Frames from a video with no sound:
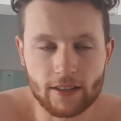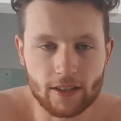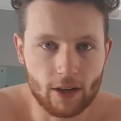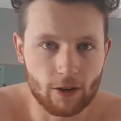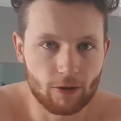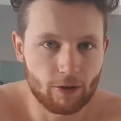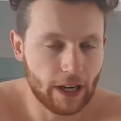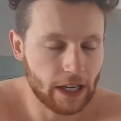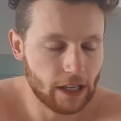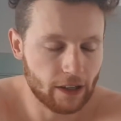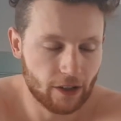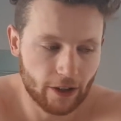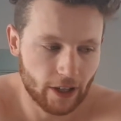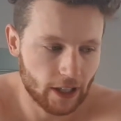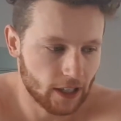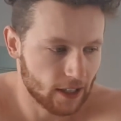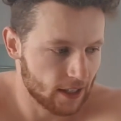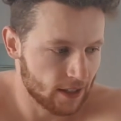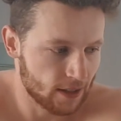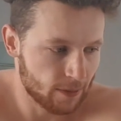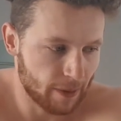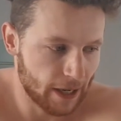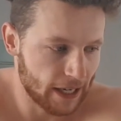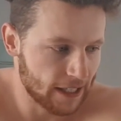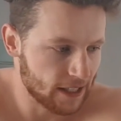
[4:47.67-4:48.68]
So rendering
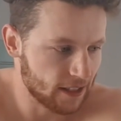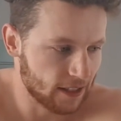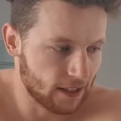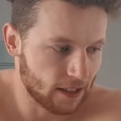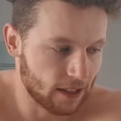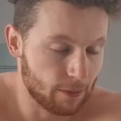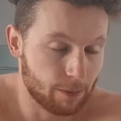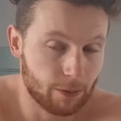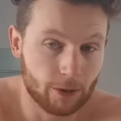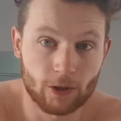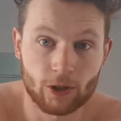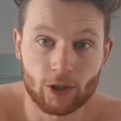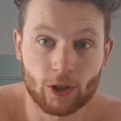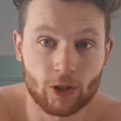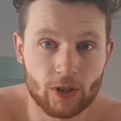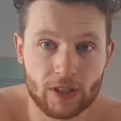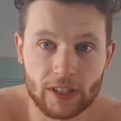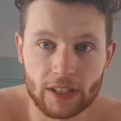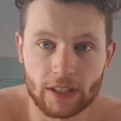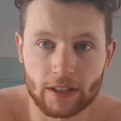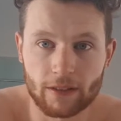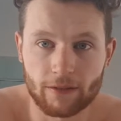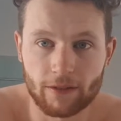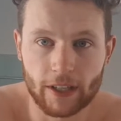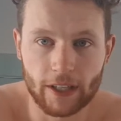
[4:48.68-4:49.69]
is basically
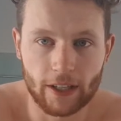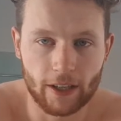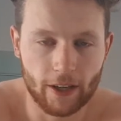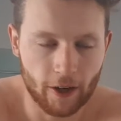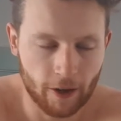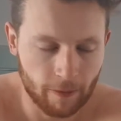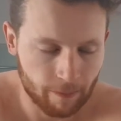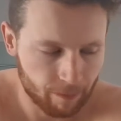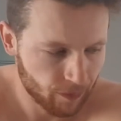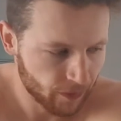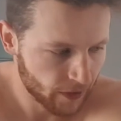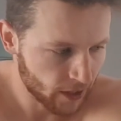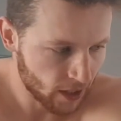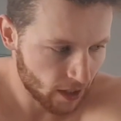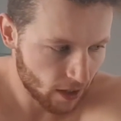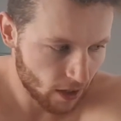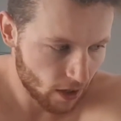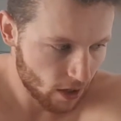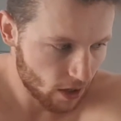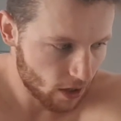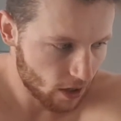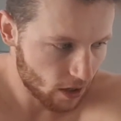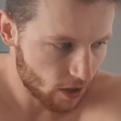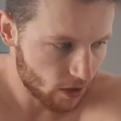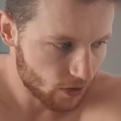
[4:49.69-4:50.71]
producing the video.
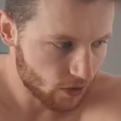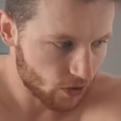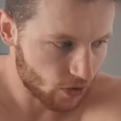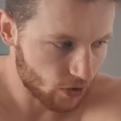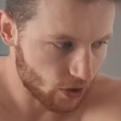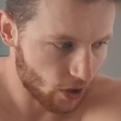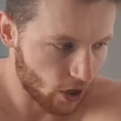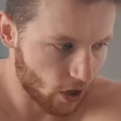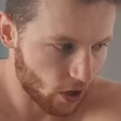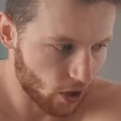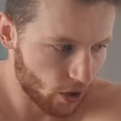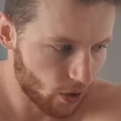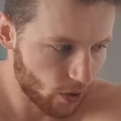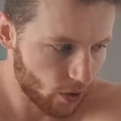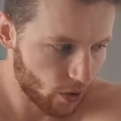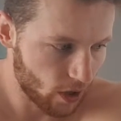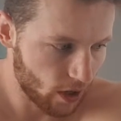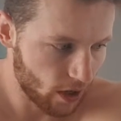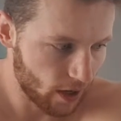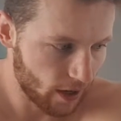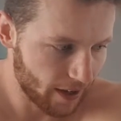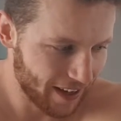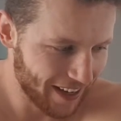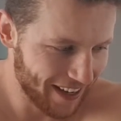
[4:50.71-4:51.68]
So